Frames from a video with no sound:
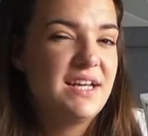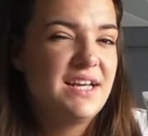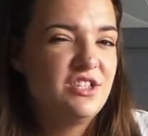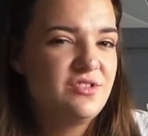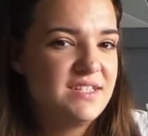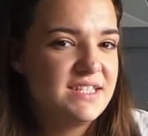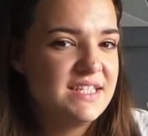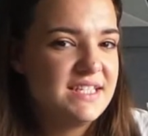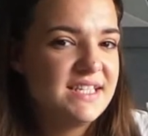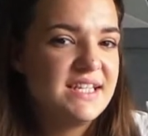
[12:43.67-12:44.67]
interested
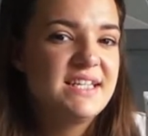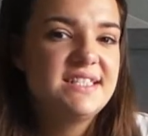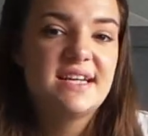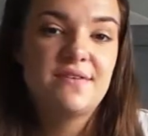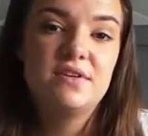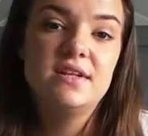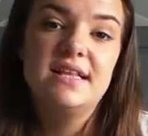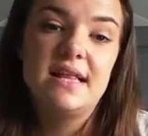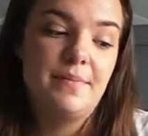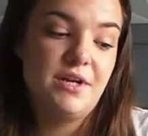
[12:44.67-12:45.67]
in seeing. Definitely
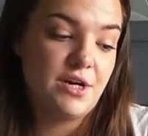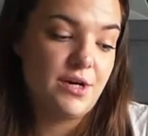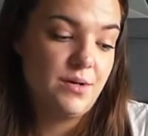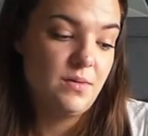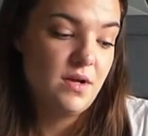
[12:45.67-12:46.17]
let me know.